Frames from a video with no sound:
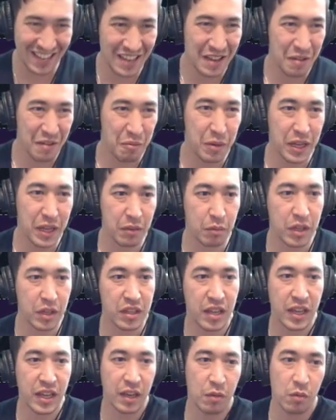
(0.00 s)
We
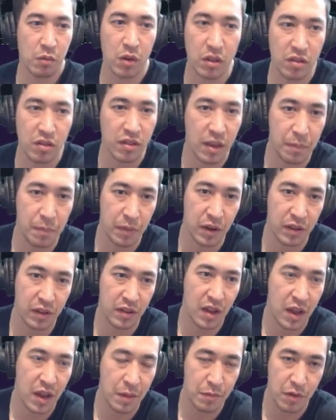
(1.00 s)
take it one step at a
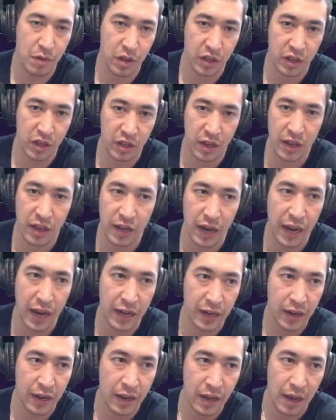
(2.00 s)
time, really,
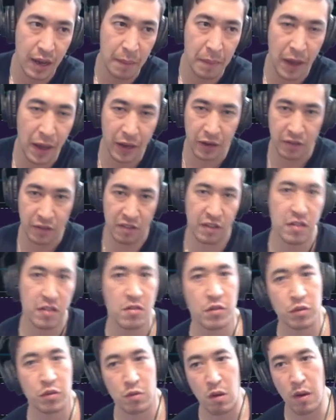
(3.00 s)
and I'm not gonna sit here
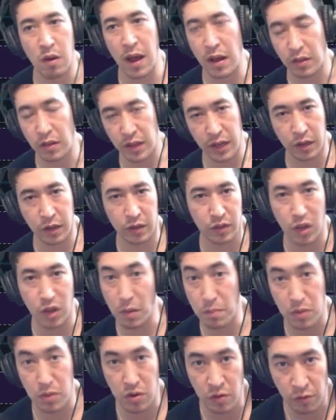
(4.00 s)
and throw out like
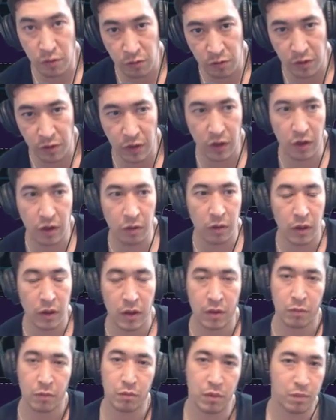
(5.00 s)
numbers,
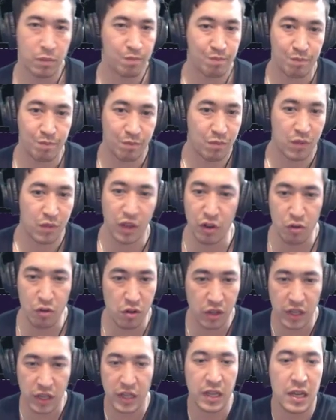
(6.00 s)

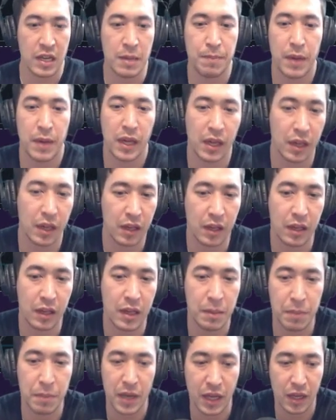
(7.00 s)
literally keeping
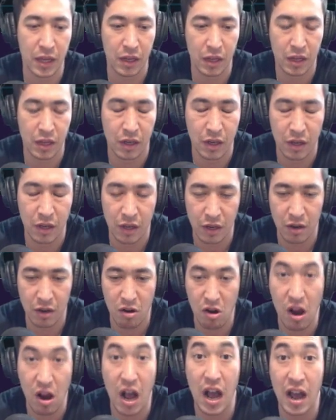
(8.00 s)

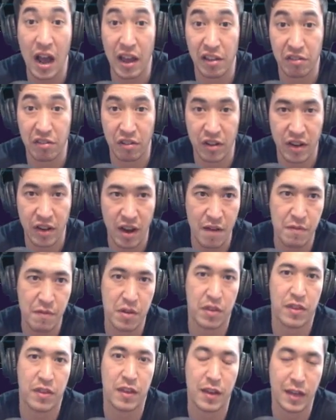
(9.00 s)
our eyes on
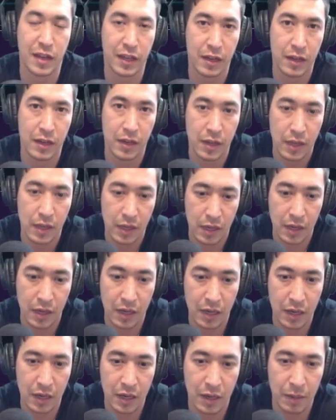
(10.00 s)
everything
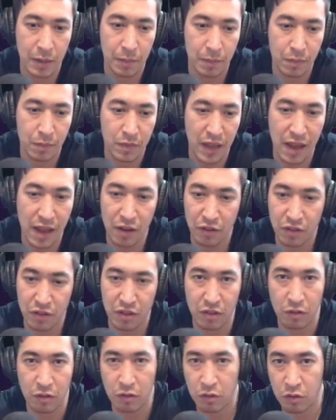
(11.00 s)
down
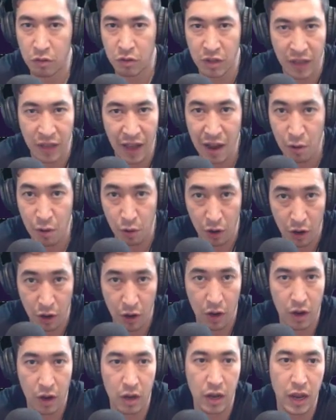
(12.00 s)
to the hour,
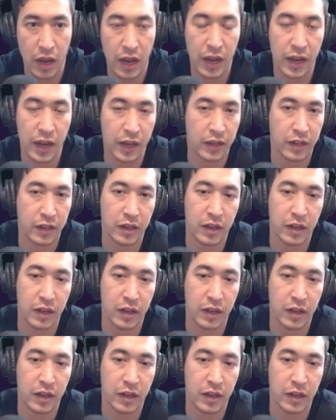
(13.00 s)
and